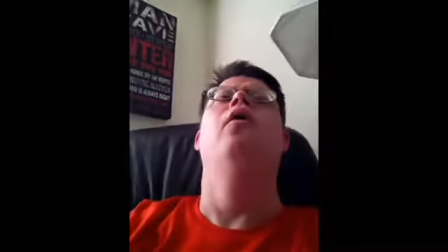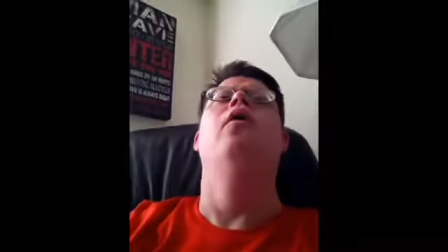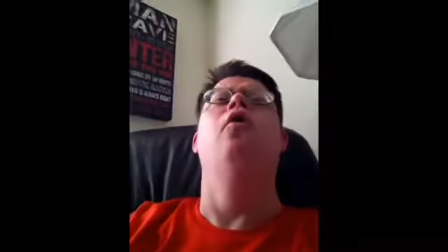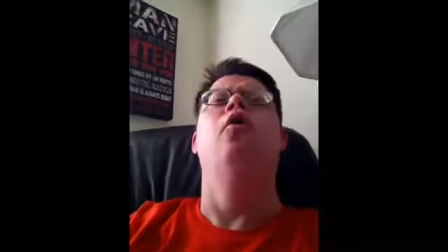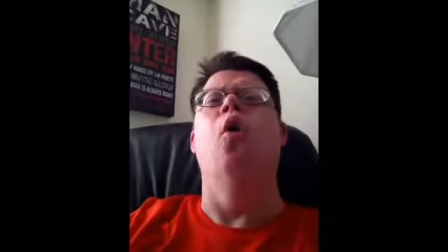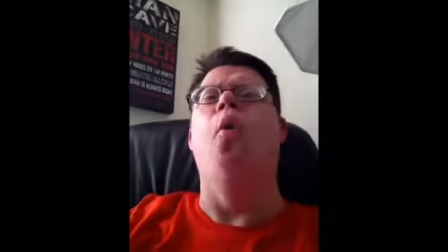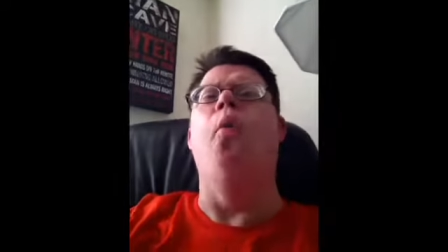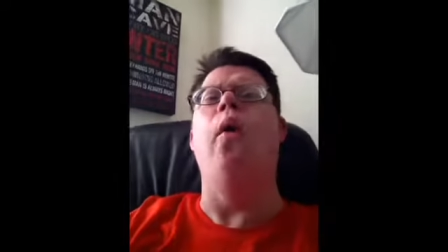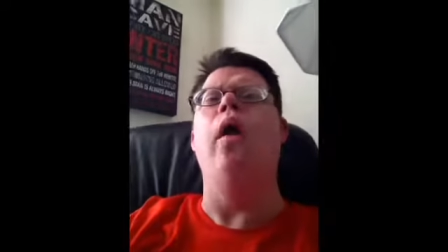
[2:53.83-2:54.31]

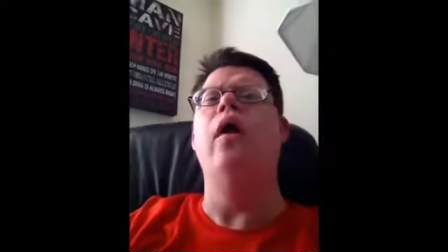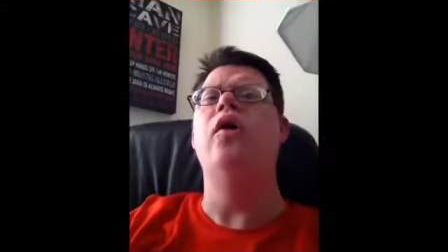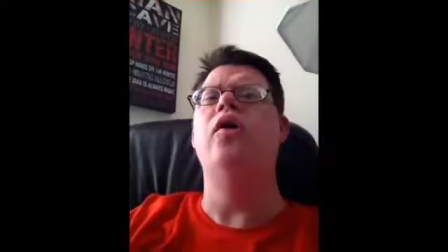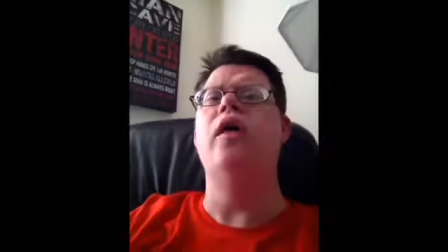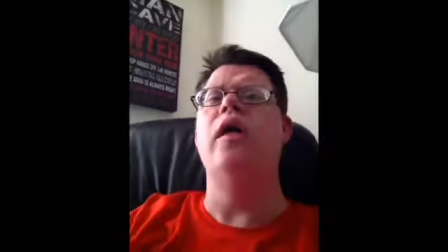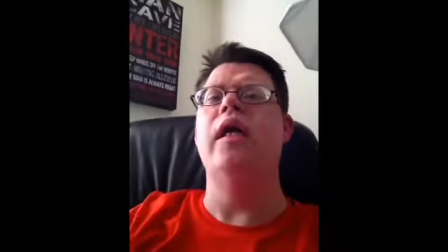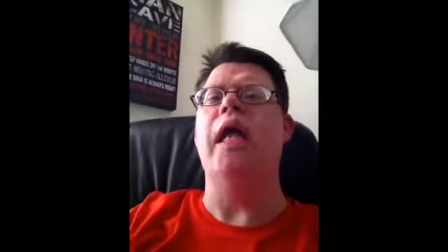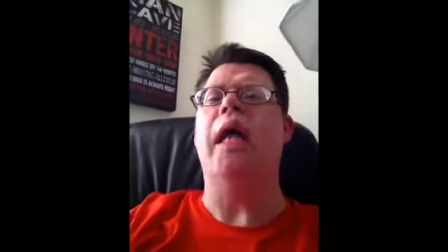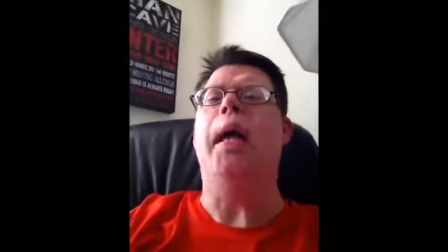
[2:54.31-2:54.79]

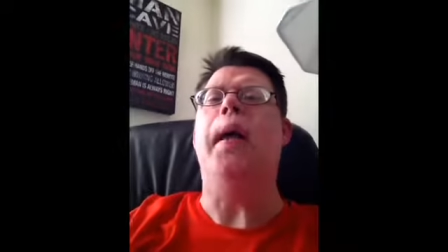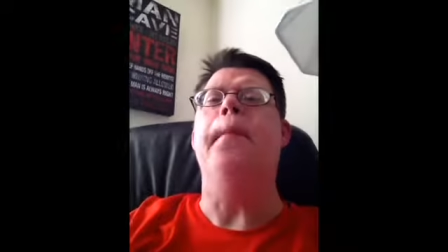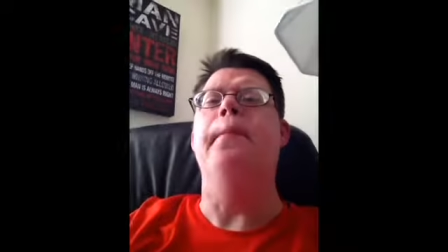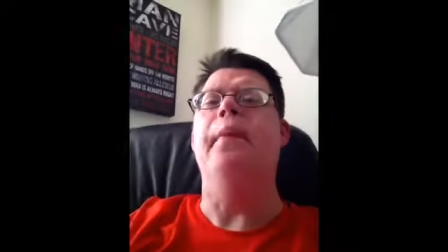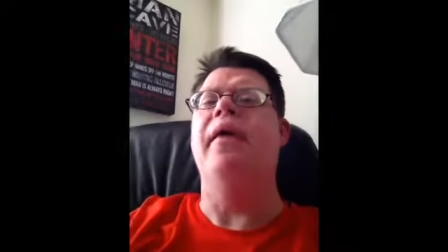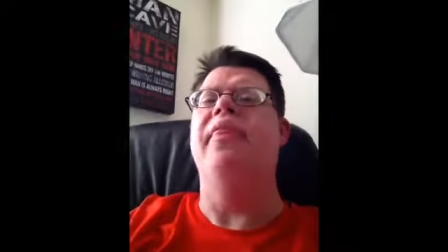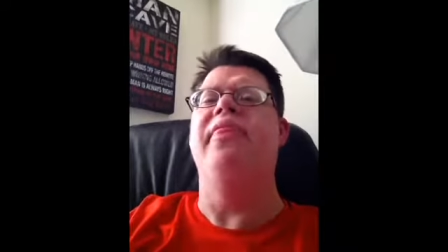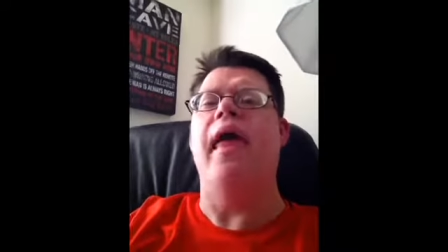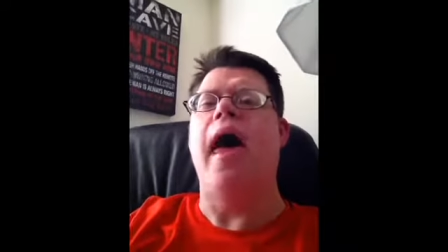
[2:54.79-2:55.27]
Norwegian
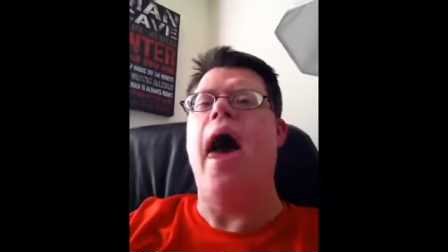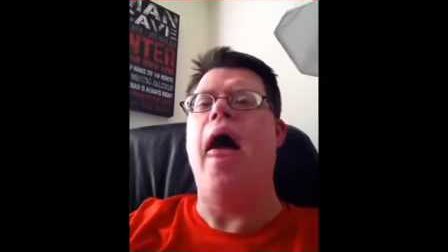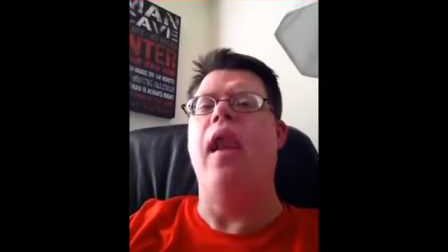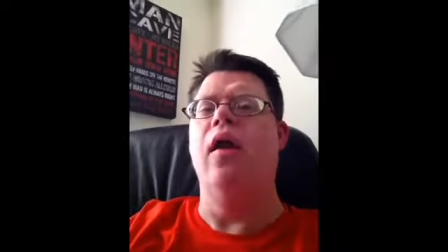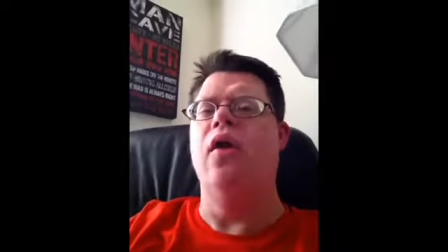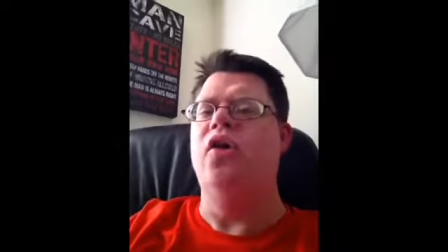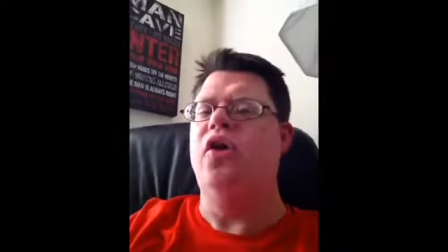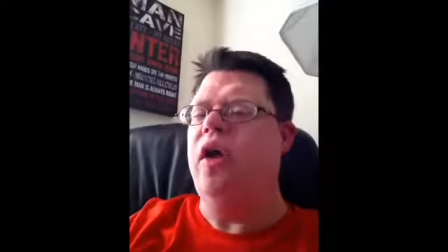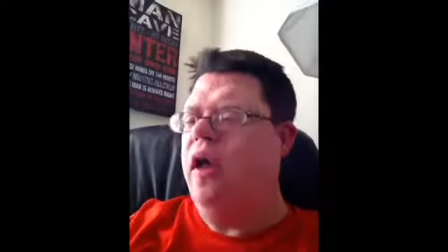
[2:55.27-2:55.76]

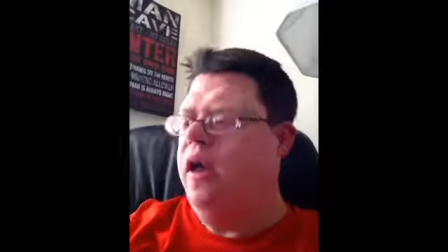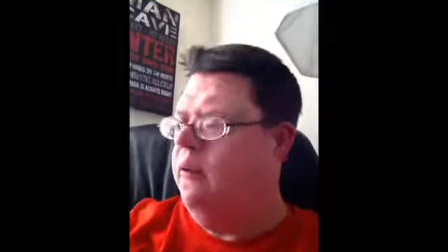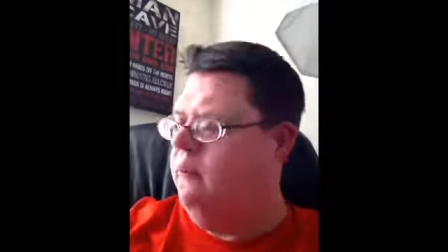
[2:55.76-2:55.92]
mythology.